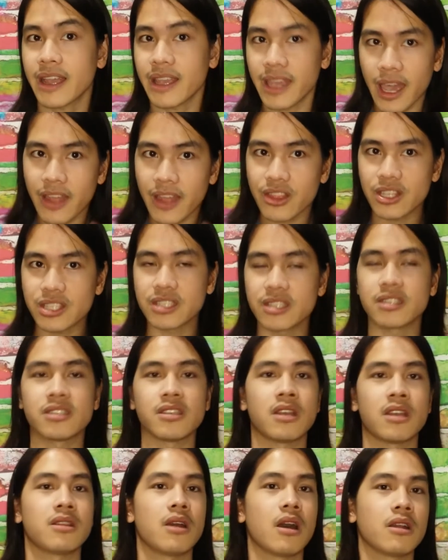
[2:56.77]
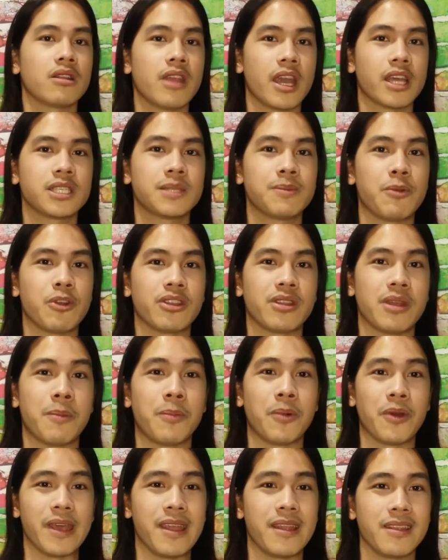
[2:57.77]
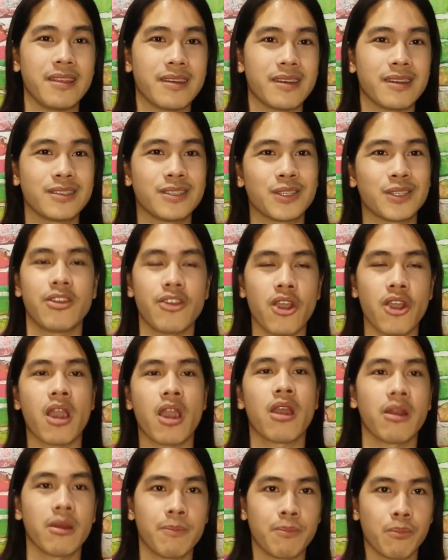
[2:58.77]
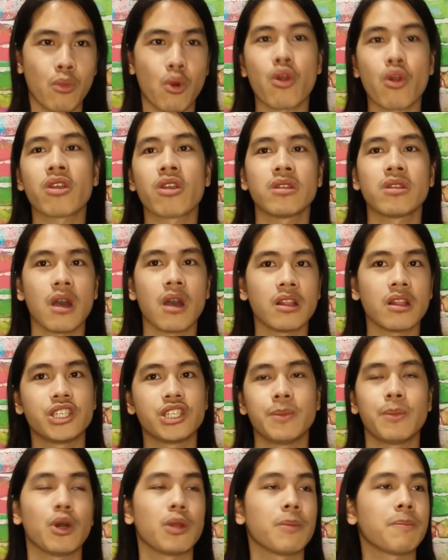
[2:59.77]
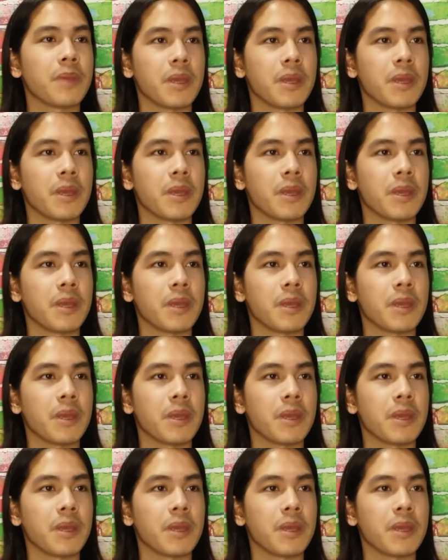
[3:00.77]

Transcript: Again, this is a non-expert opinion. There are more knowledgeable